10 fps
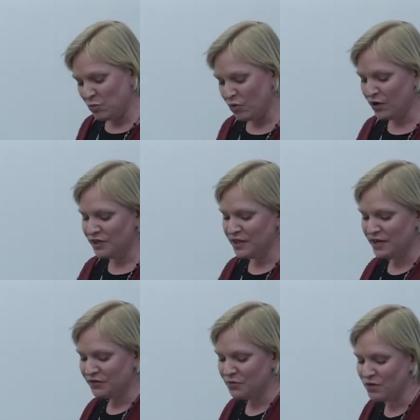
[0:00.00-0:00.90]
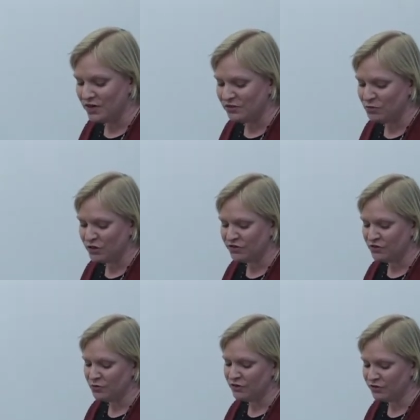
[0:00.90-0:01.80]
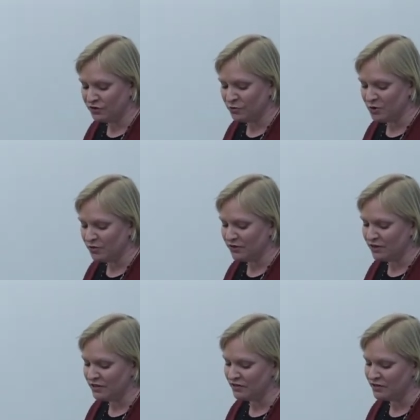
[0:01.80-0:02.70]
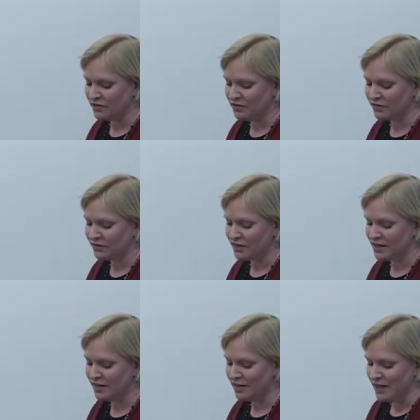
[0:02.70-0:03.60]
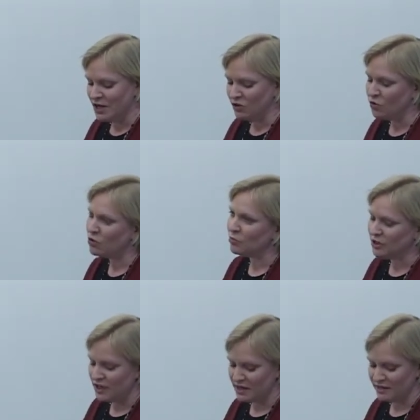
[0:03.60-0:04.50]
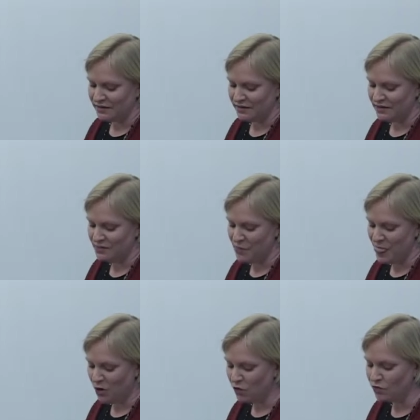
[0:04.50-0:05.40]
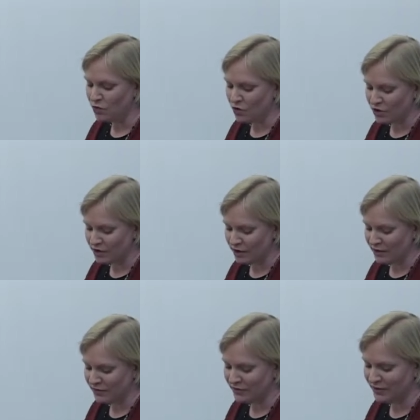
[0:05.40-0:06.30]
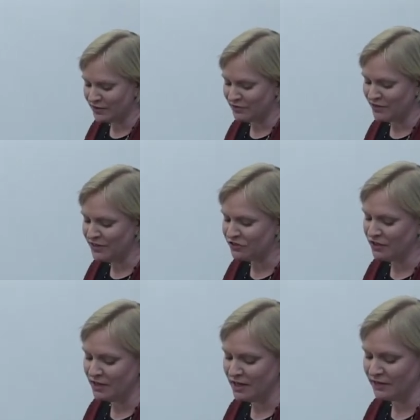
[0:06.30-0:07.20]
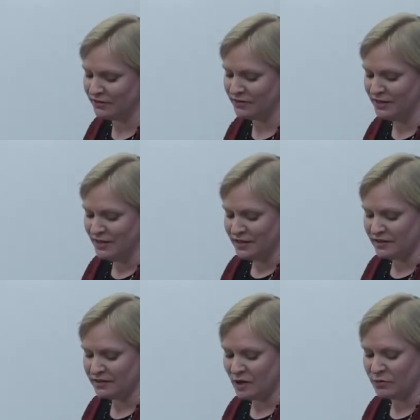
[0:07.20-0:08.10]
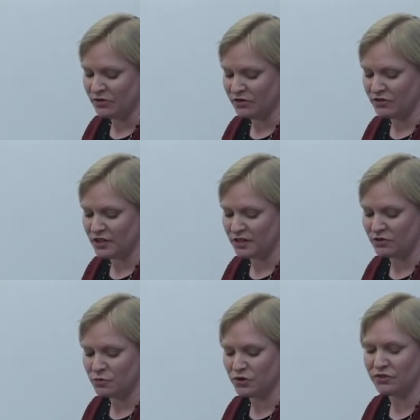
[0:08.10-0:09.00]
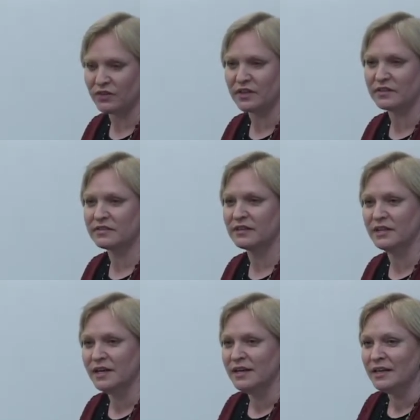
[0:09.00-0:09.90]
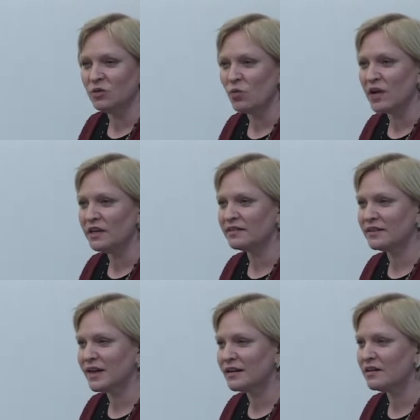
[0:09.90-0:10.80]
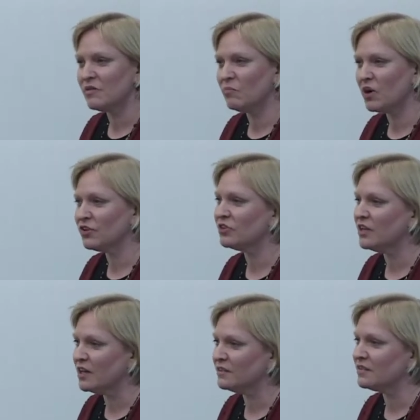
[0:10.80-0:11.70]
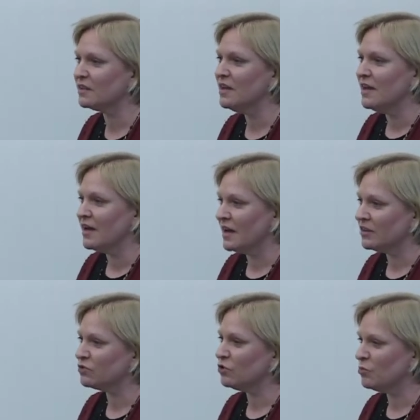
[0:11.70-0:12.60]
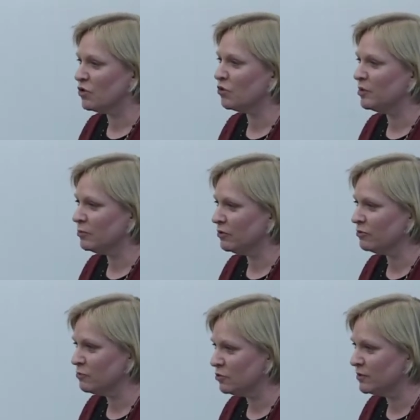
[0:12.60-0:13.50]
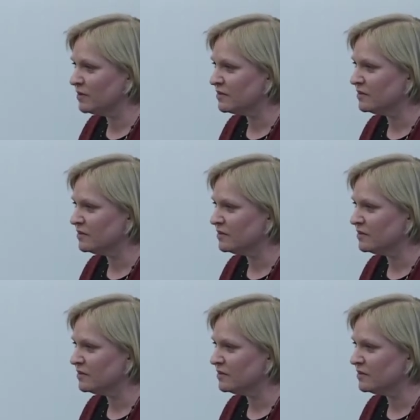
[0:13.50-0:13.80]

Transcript: pointed out the ways in which the resource mobilization theorists had normalized, overorganized, and conventionalized conceptions of collective protest in ways that end up marginalizing actual poor people's movements